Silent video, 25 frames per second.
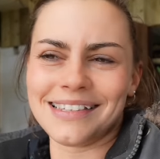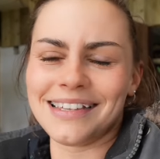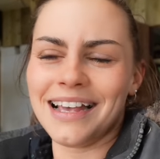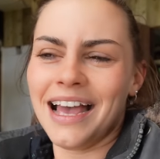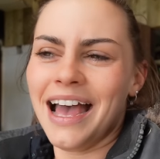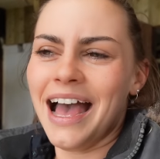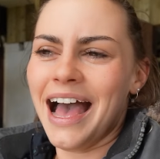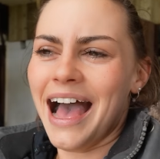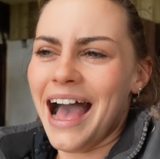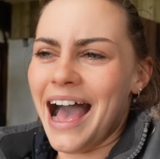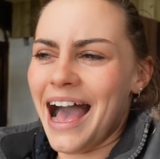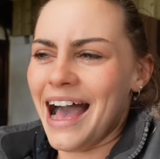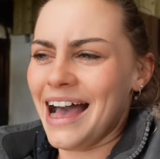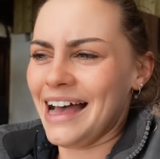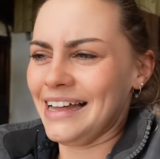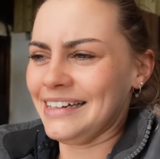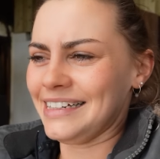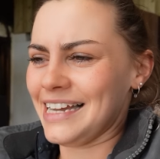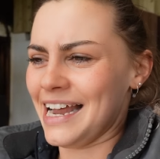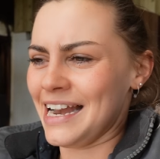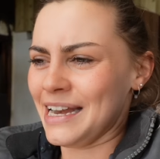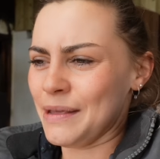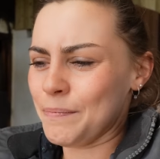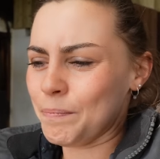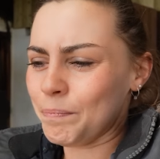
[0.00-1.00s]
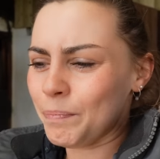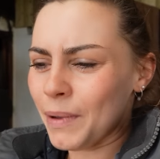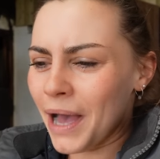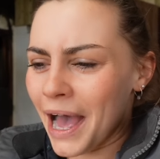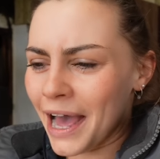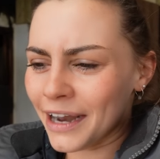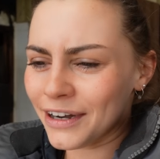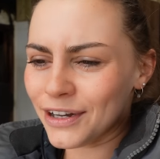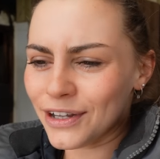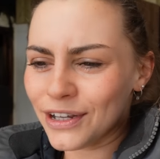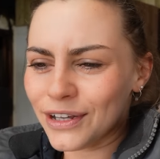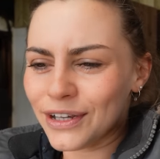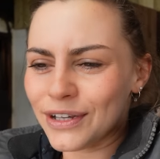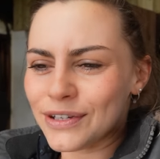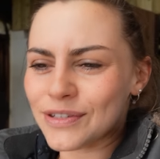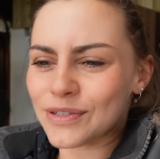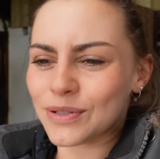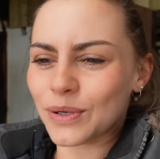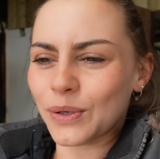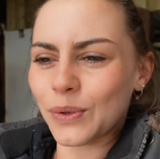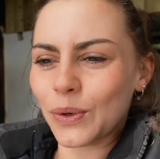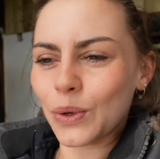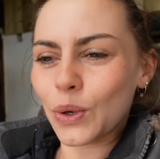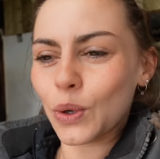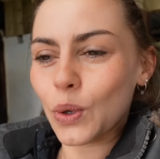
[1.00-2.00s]
and any banners
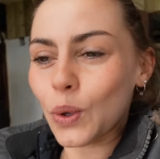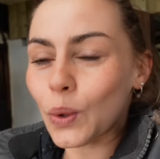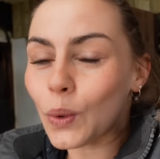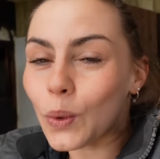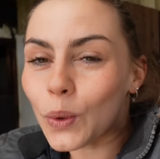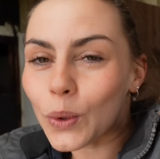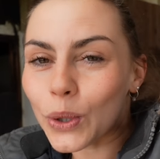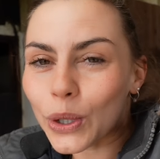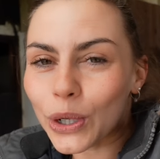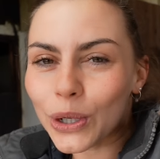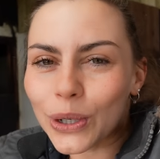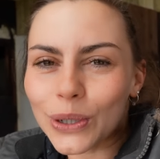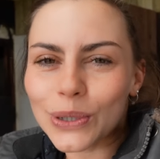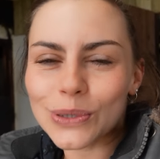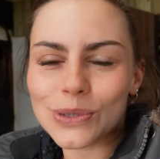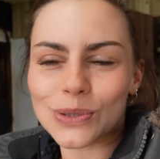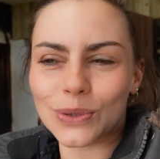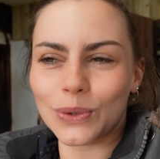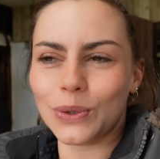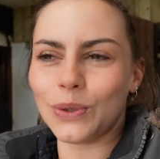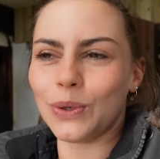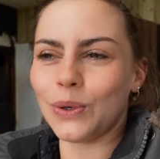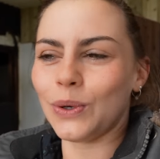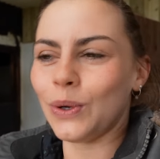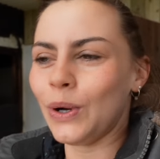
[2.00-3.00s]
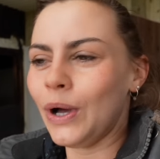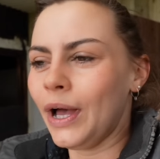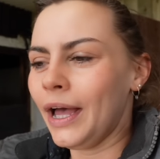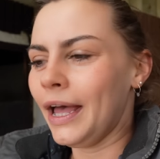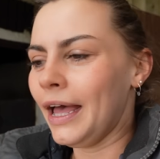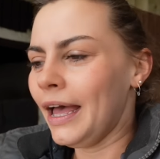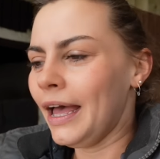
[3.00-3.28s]
or corners, or